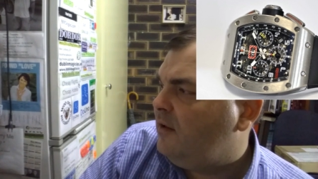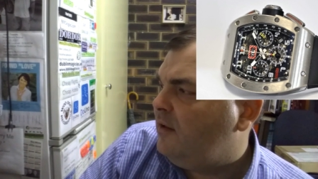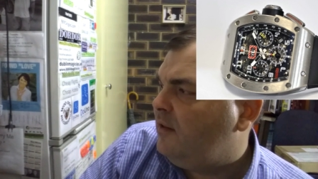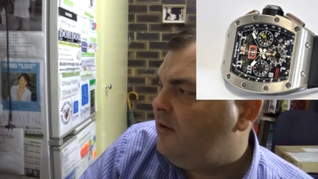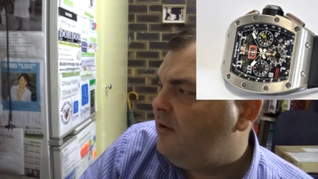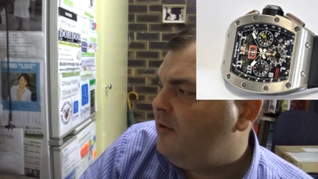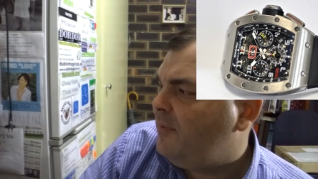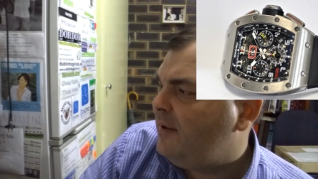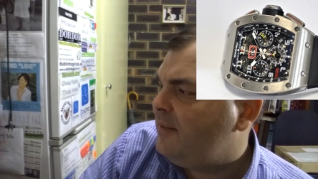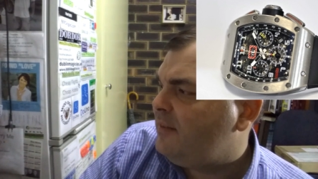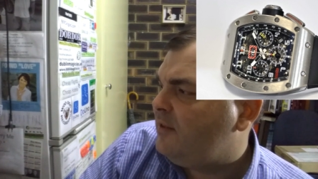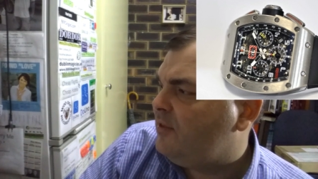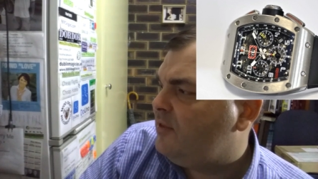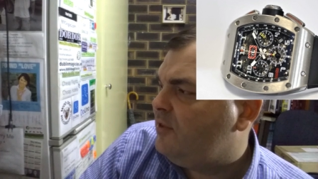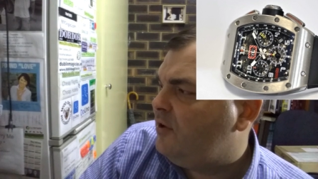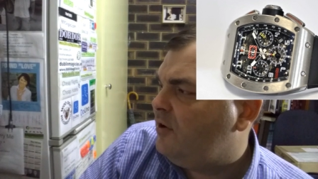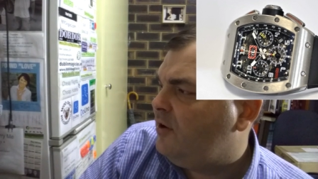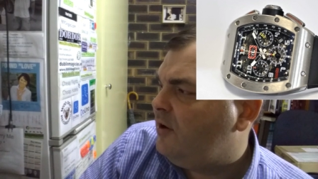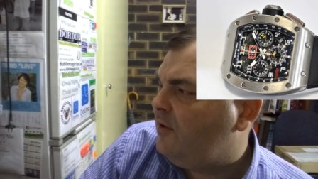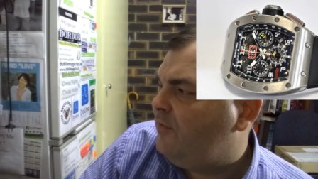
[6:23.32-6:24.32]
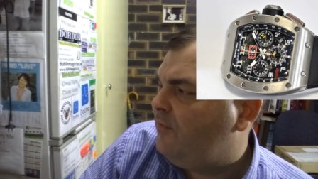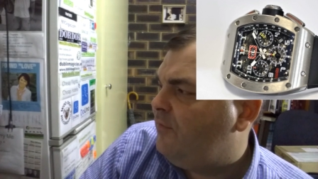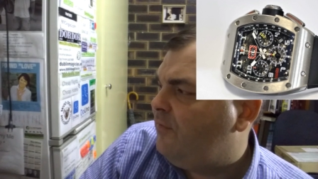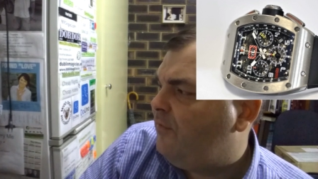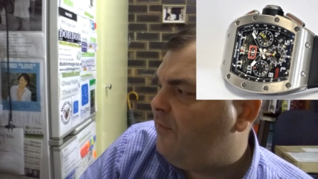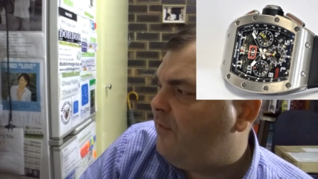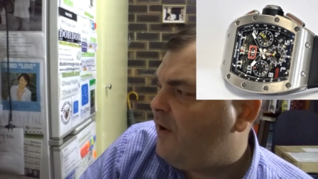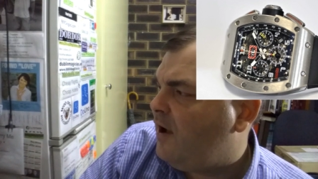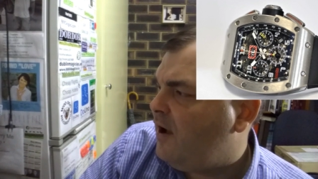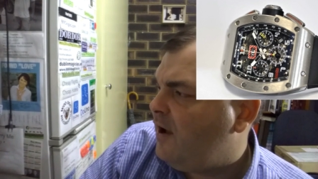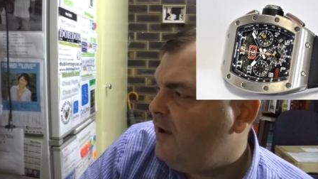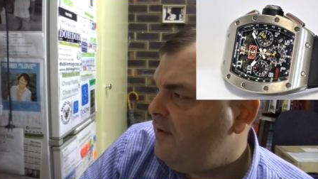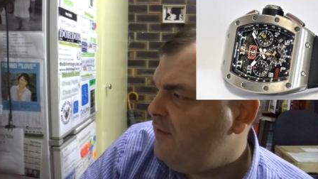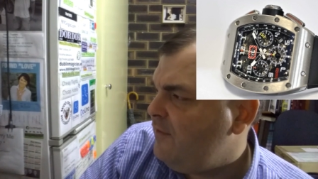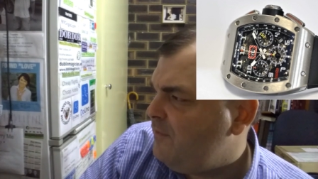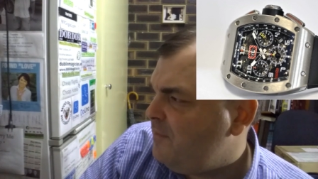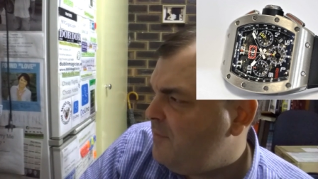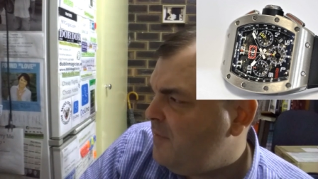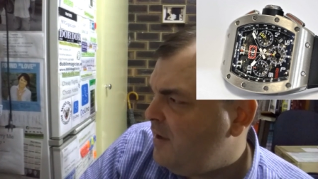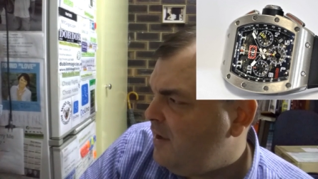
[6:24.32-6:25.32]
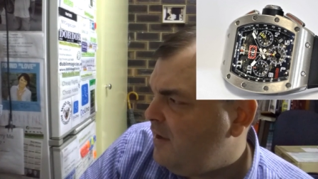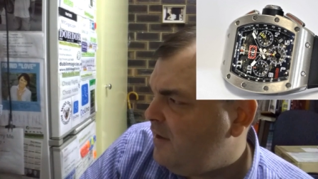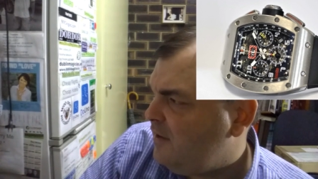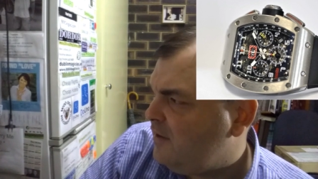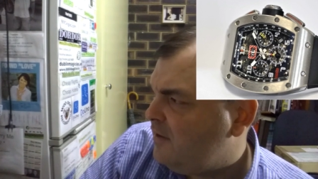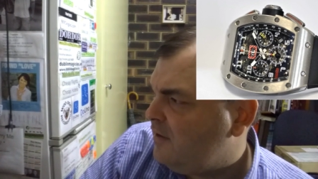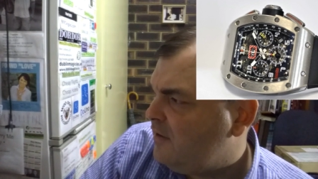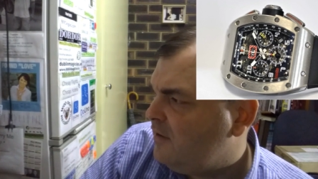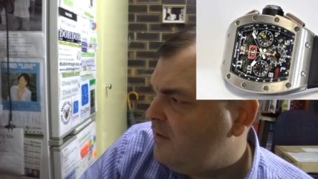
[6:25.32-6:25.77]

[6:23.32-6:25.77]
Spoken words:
They're about the 35 mark?